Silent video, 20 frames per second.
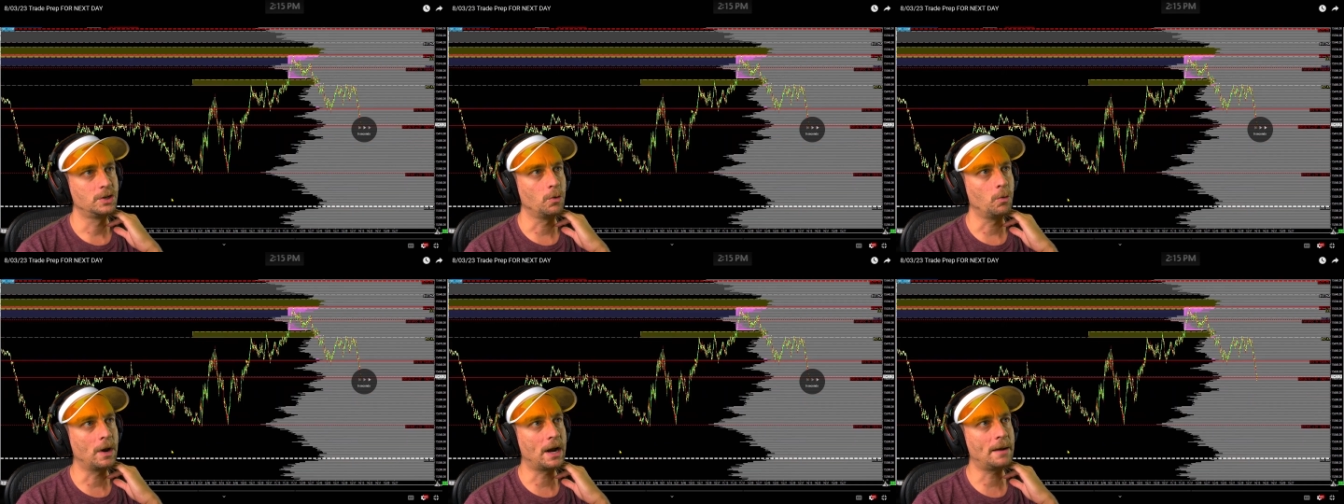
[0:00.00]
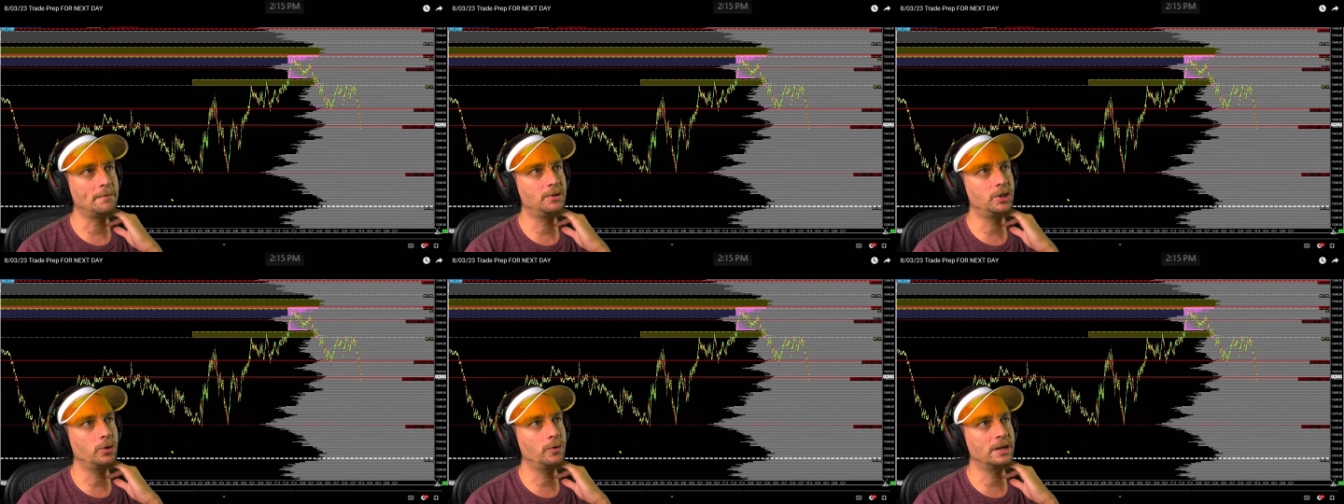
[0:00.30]

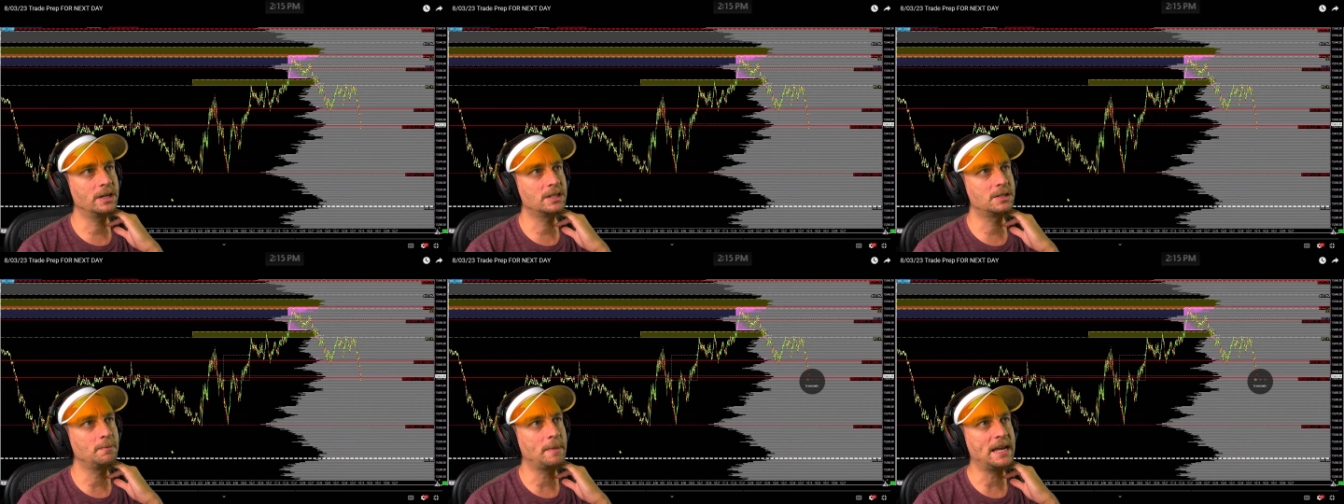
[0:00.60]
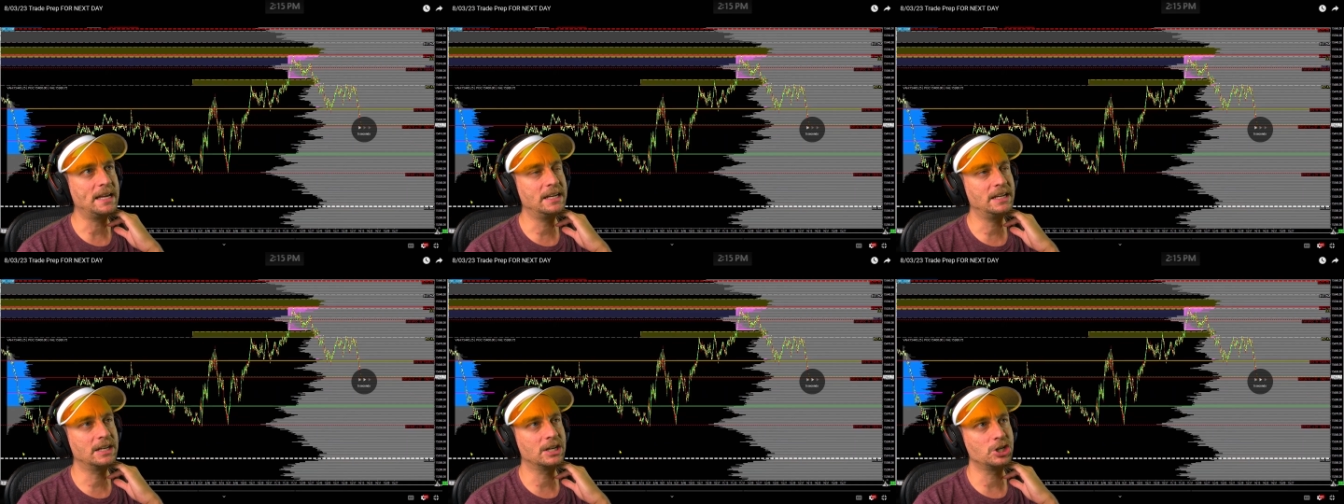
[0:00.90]
I'm doing is
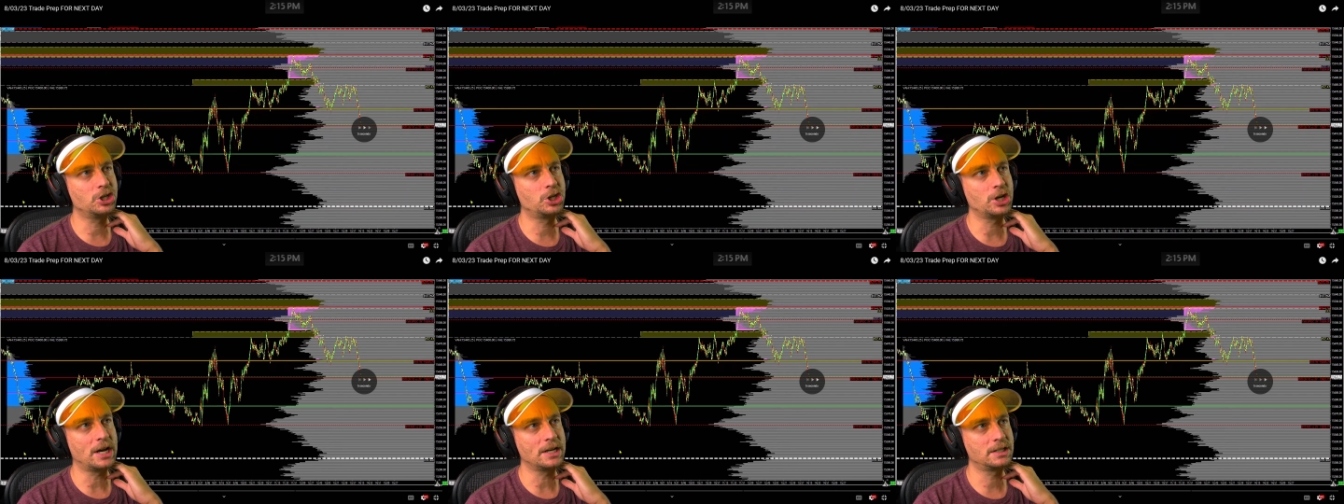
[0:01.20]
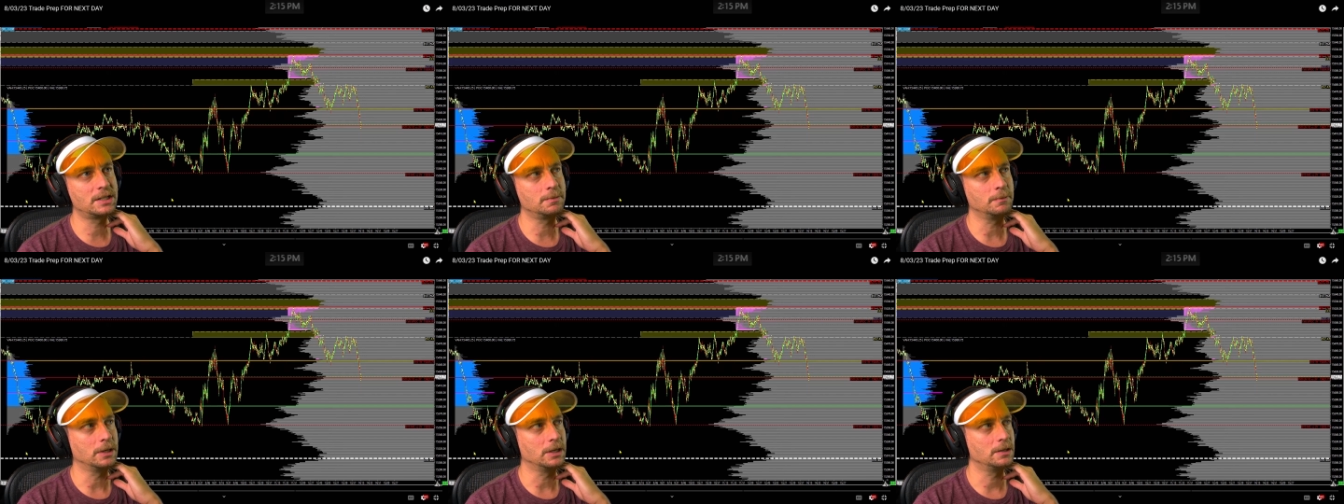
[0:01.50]
making
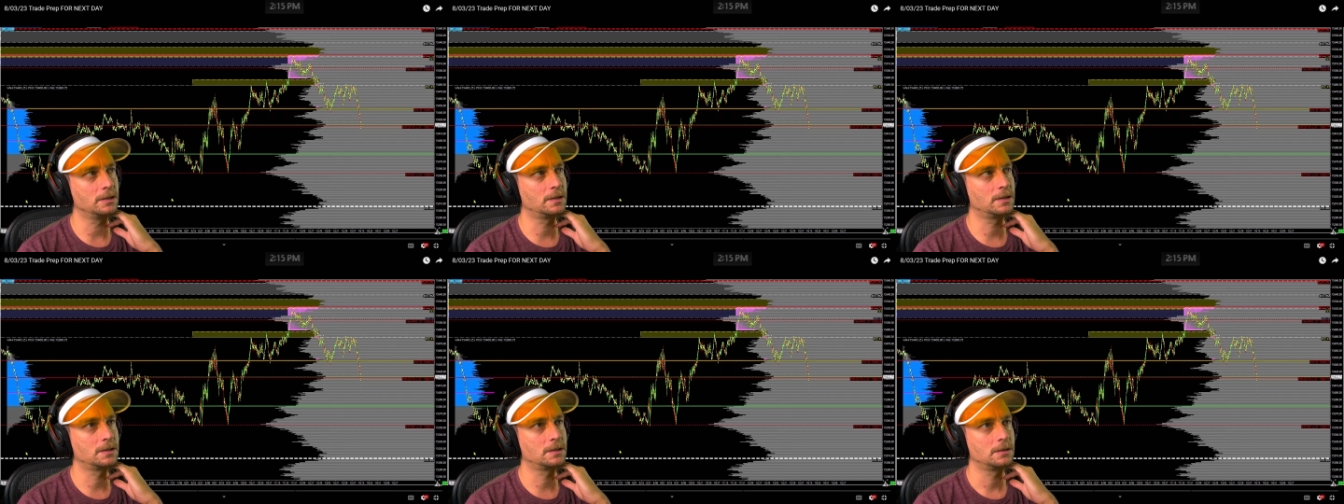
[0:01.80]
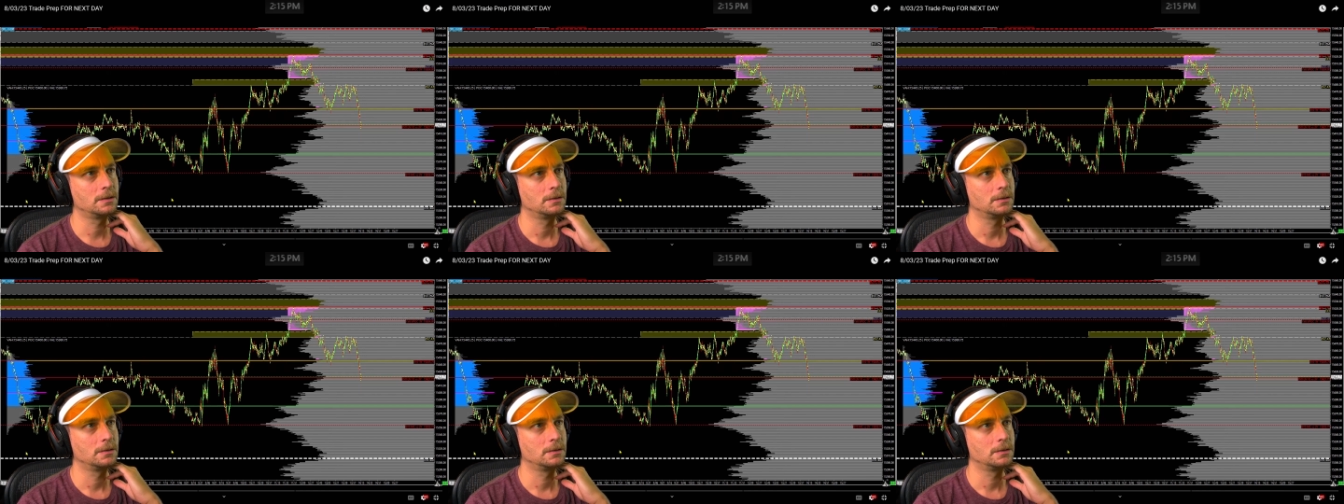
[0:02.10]
adjustments.